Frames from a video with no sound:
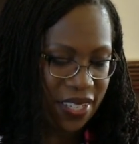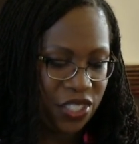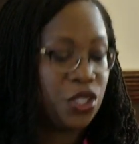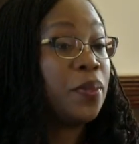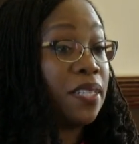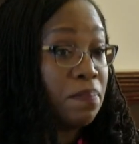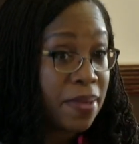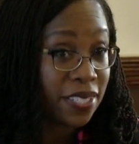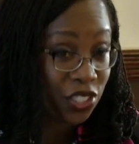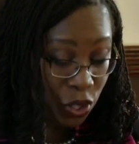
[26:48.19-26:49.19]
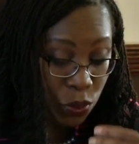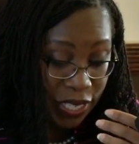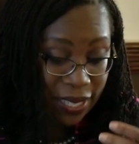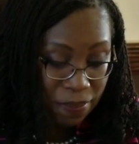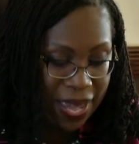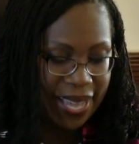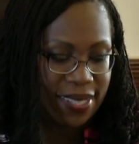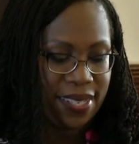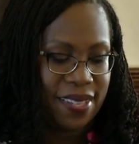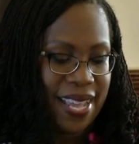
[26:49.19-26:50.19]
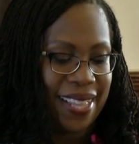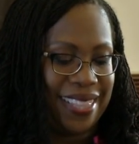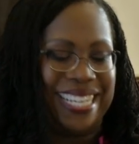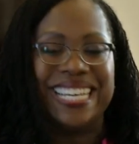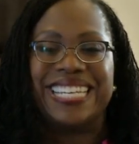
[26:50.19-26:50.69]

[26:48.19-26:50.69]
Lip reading: She would admit that the